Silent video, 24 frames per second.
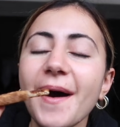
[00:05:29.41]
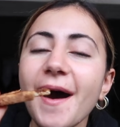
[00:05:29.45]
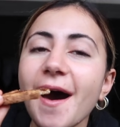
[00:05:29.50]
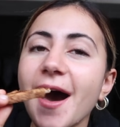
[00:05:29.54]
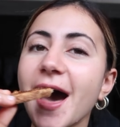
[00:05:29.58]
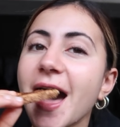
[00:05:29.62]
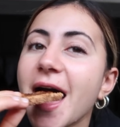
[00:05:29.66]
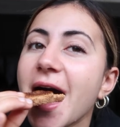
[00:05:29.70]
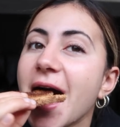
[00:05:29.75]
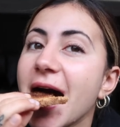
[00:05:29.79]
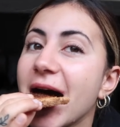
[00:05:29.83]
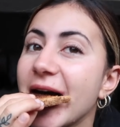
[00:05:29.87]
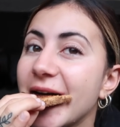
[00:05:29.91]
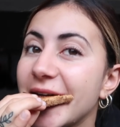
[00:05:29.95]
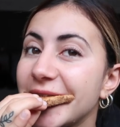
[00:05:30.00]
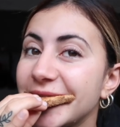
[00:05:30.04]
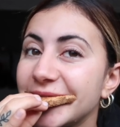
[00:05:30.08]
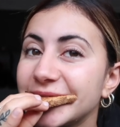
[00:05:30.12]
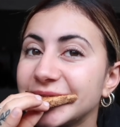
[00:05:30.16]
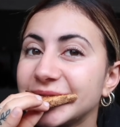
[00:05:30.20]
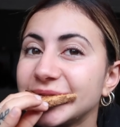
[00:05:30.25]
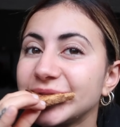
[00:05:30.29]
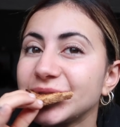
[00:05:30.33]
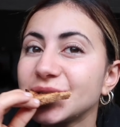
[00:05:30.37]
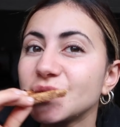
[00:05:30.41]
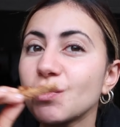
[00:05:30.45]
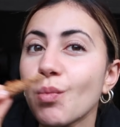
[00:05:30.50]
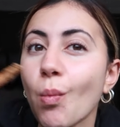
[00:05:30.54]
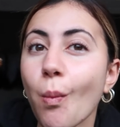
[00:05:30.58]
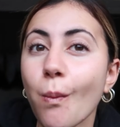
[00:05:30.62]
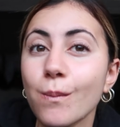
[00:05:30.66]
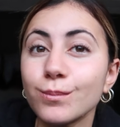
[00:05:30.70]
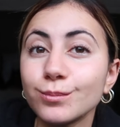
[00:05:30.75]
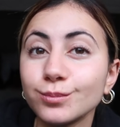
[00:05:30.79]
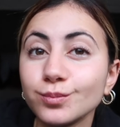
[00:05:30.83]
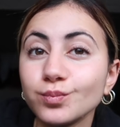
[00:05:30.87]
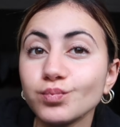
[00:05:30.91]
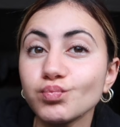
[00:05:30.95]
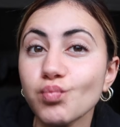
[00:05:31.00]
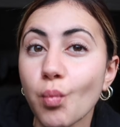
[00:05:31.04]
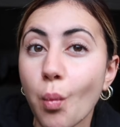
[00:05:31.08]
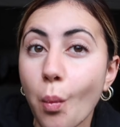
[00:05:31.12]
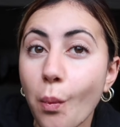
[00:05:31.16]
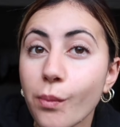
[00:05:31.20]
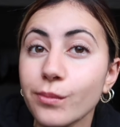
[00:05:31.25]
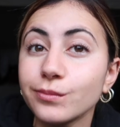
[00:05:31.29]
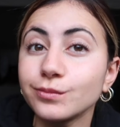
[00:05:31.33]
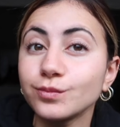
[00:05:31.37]
But at least this is very
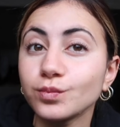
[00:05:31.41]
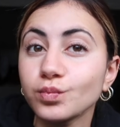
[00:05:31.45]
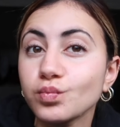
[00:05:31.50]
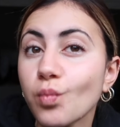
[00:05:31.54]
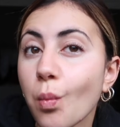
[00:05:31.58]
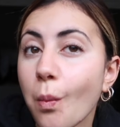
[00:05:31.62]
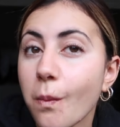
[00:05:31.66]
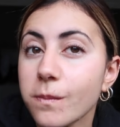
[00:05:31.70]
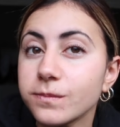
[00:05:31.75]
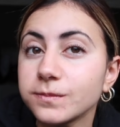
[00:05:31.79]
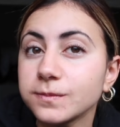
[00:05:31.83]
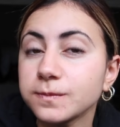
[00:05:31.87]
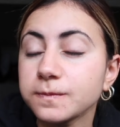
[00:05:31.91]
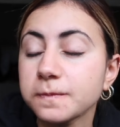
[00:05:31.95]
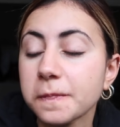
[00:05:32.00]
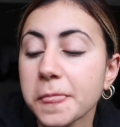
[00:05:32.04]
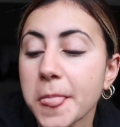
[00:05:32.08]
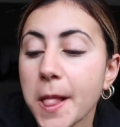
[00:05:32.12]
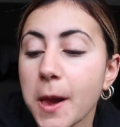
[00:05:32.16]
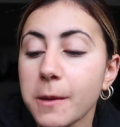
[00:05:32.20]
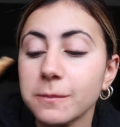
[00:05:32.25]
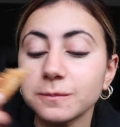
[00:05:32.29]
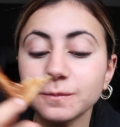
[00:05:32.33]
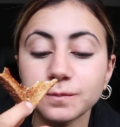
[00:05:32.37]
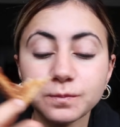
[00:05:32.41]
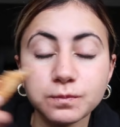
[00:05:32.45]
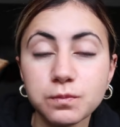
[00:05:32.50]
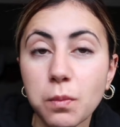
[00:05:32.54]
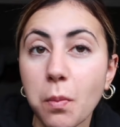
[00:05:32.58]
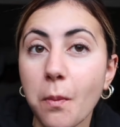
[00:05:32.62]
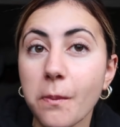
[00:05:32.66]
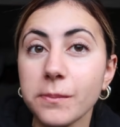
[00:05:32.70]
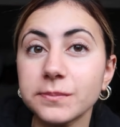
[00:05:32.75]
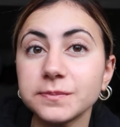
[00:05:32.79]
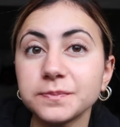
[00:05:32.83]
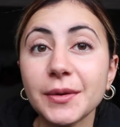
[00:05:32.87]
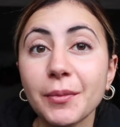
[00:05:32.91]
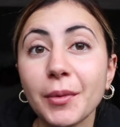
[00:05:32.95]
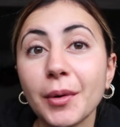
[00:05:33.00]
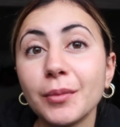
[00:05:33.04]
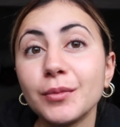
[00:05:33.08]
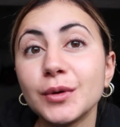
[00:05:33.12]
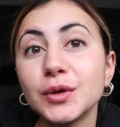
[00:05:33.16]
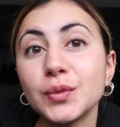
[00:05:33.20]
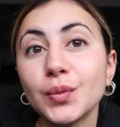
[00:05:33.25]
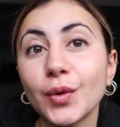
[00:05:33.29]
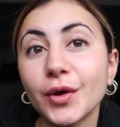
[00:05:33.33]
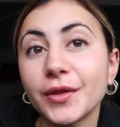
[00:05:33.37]
nice. I can see why
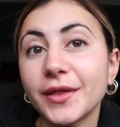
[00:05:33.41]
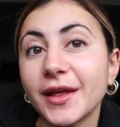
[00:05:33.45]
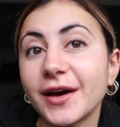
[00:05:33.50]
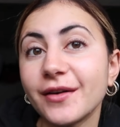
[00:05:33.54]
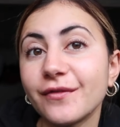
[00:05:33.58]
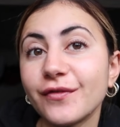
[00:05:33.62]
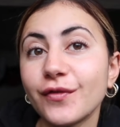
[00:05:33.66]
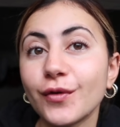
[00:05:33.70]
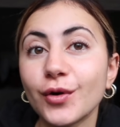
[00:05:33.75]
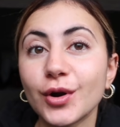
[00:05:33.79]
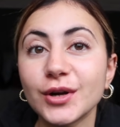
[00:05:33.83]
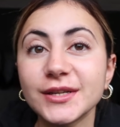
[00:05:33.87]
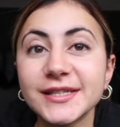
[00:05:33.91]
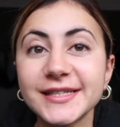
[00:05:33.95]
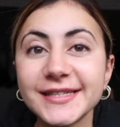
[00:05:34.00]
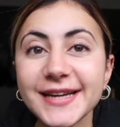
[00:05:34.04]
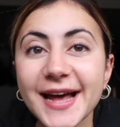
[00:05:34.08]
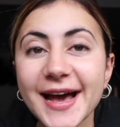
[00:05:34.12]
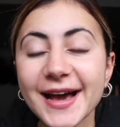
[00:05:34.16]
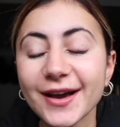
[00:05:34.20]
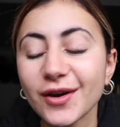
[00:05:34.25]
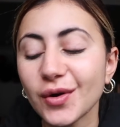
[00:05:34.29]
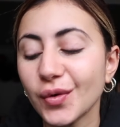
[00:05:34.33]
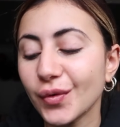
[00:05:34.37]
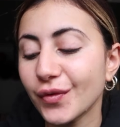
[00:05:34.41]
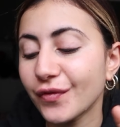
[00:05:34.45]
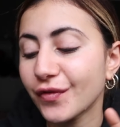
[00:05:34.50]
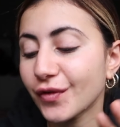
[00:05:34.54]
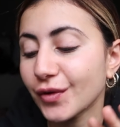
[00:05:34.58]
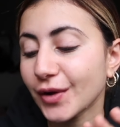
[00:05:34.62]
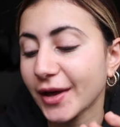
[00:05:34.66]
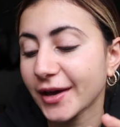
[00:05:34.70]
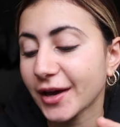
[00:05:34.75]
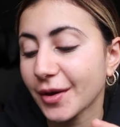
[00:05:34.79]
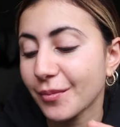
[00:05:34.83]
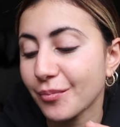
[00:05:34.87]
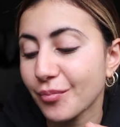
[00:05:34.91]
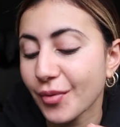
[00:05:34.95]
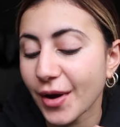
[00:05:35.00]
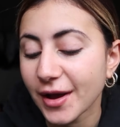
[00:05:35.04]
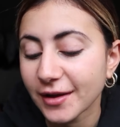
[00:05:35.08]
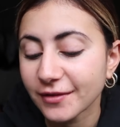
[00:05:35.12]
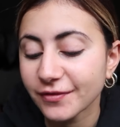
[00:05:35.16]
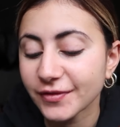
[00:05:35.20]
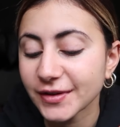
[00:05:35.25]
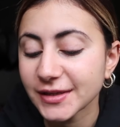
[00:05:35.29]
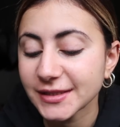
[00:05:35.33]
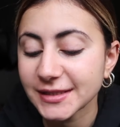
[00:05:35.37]
someone would want that for a snack or for like a
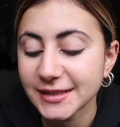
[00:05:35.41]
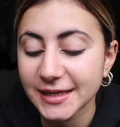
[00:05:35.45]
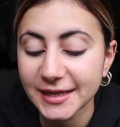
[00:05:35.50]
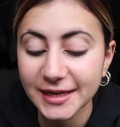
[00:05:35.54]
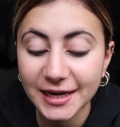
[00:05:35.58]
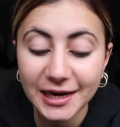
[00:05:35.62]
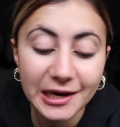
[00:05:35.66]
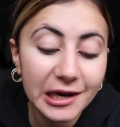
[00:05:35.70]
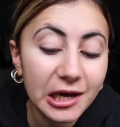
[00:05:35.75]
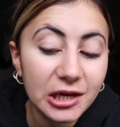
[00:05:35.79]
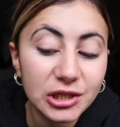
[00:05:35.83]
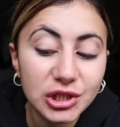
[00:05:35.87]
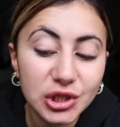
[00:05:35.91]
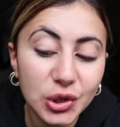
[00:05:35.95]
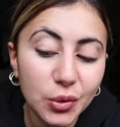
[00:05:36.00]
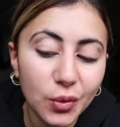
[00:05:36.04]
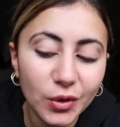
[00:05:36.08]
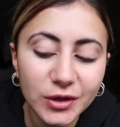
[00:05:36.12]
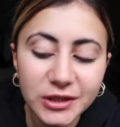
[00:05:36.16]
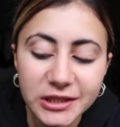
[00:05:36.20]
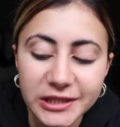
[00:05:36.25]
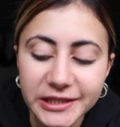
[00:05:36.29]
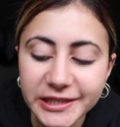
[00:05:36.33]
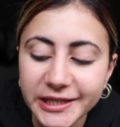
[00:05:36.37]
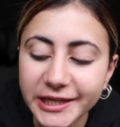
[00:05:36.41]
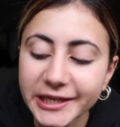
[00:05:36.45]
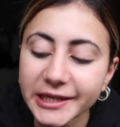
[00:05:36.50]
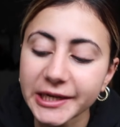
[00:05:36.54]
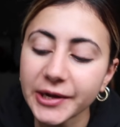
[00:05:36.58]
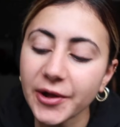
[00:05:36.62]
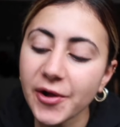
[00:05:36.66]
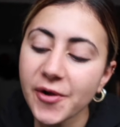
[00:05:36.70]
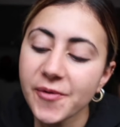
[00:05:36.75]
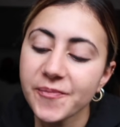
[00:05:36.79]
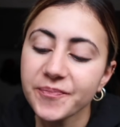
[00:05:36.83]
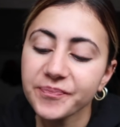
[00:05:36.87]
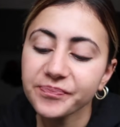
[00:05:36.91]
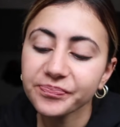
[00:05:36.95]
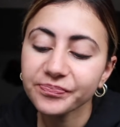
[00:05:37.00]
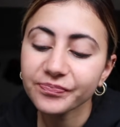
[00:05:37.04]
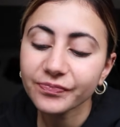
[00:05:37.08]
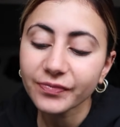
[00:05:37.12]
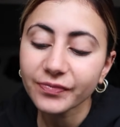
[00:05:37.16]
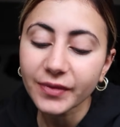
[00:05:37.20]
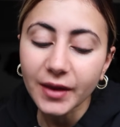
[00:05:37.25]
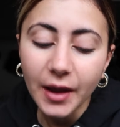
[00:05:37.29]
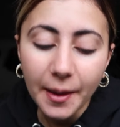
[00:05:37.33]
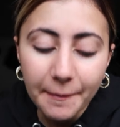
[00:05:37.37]
breakfast in a larger quantity.
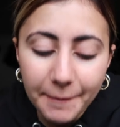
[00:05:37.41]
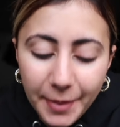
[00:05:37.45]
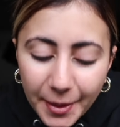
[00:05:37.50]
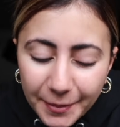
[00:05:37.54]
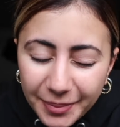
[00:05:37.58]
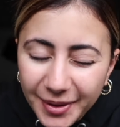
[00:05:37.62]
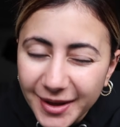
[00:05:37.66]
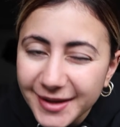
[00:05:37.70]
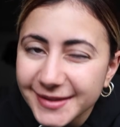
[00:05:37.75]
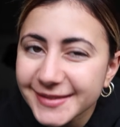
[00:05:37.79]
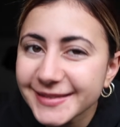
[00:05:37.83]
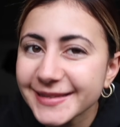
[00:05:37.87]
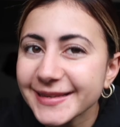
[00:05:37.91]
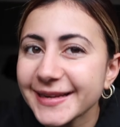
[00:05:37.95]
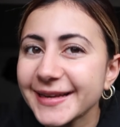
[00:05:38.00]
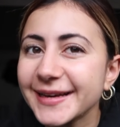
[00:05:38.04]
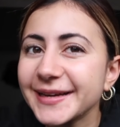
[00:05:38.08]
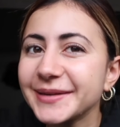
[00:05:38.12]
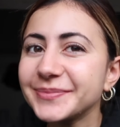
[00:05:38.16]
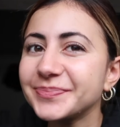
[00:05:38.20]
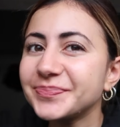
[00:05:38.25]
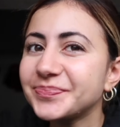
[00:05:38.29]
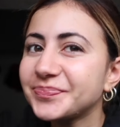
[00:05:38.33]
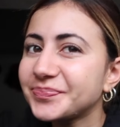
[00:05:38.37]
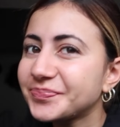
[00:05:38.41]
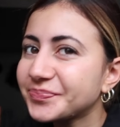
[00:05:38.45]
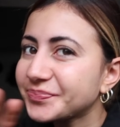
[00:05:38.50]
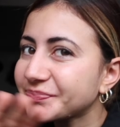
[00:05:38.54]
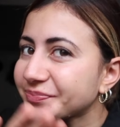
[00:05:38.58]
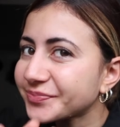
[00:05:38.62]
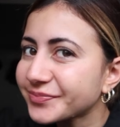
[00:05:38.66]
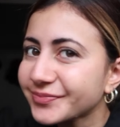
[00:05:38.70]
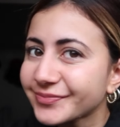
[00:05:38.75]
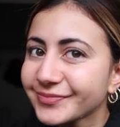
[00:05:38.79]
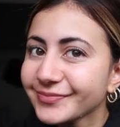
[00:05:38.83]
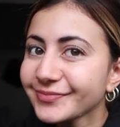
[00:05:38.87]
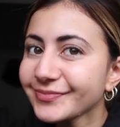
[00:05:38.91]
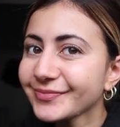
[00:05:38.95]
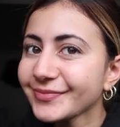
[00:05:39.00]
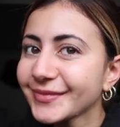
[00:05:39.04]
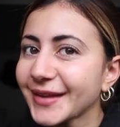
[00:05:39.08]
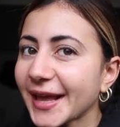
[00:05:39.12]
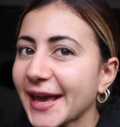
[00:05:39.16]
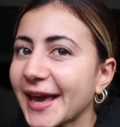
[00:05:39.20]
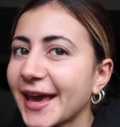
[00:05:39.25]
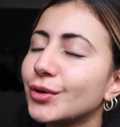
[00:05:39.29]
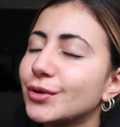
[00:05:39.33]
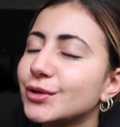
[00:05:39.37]
But personally, if you know my vibe
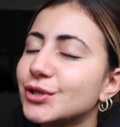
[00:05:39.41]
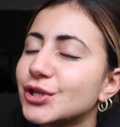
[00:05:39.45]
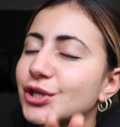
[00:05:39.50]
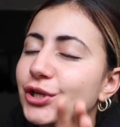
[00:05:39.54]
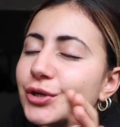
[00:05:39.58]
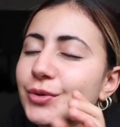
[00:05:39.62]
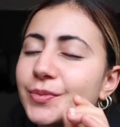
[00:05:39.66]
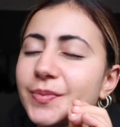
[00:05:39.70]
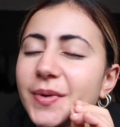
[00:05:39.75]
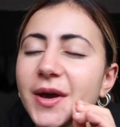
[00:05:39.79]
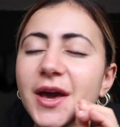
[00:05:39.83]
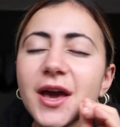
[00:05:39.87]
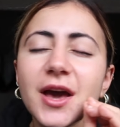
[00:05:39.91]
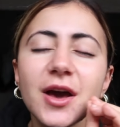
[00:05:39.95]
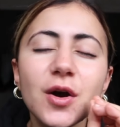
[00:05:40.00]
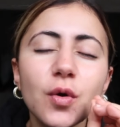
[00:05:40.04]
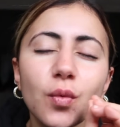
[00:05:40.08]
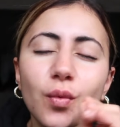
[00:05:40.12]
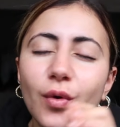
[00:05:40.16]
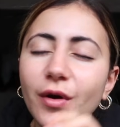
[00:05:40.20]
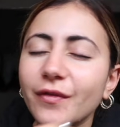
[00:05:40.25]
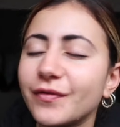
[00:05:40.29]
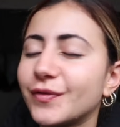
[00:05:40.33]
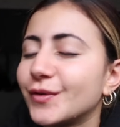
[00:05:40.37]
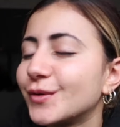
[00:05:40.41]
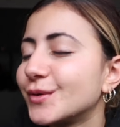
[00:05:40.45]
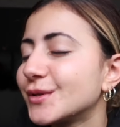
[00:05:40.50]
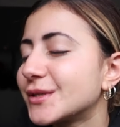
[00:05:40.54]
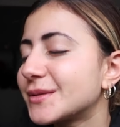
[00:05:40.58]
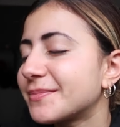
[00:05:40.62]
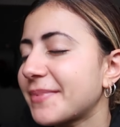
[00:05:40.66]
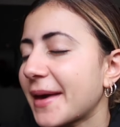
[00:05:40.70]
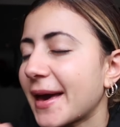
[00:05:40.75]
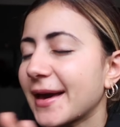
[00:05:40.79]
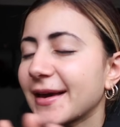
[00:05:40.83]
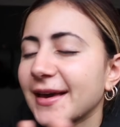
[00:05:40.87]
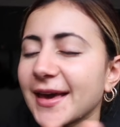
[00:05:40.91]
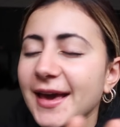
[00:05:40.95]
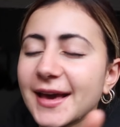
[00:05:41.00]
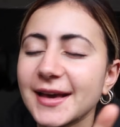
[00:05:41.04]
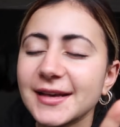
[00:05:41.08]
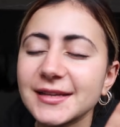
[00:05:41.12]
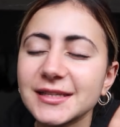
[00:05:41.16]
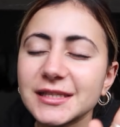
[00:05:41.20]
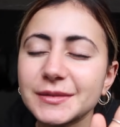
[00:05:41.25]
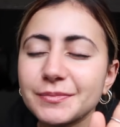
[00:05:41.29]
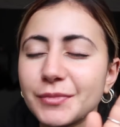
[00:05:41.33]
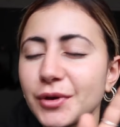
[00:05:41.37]
on YouTube, waffles,
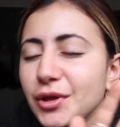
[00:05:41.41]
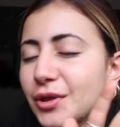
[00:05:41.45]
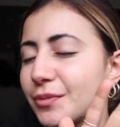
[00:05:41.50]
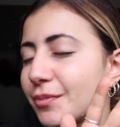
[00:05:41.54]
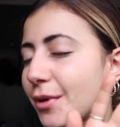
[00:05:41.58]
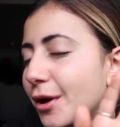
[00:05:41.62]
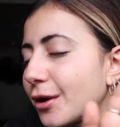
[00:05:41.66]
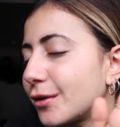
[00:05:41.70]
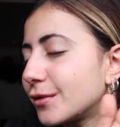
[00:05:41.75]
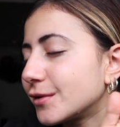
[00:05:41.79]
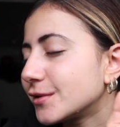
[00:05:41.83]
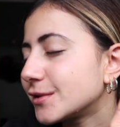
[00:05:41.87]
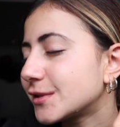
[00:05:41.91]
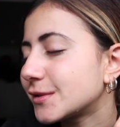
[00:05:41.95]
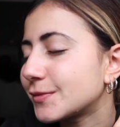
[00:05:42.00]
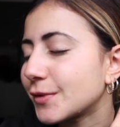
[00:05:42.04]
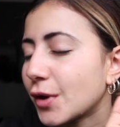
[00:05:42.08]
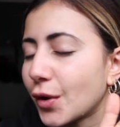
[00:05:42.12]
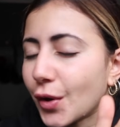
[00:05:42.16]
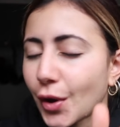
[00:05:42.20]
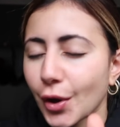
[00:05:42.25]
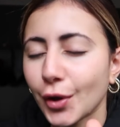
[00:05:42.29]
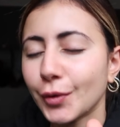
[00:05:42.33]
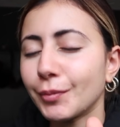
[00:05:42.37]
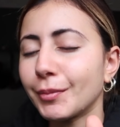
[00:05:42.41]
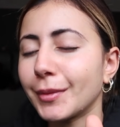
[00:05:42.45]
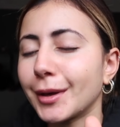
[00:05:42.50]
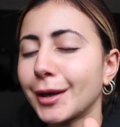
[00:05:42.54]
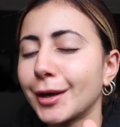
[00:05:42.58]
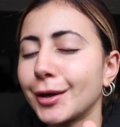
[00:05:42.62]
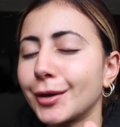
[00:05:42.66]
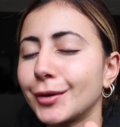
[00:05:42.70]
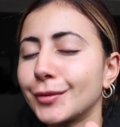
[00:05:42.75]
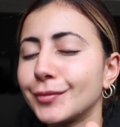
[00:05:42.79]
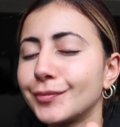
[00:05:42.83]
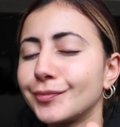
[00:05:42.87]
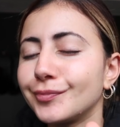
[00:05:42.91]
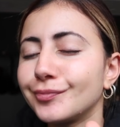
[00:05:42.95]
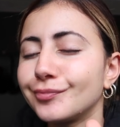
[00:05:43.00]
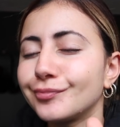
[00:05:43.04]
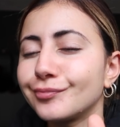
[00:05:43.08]
pancakes, smoothie bowls, oatmeal,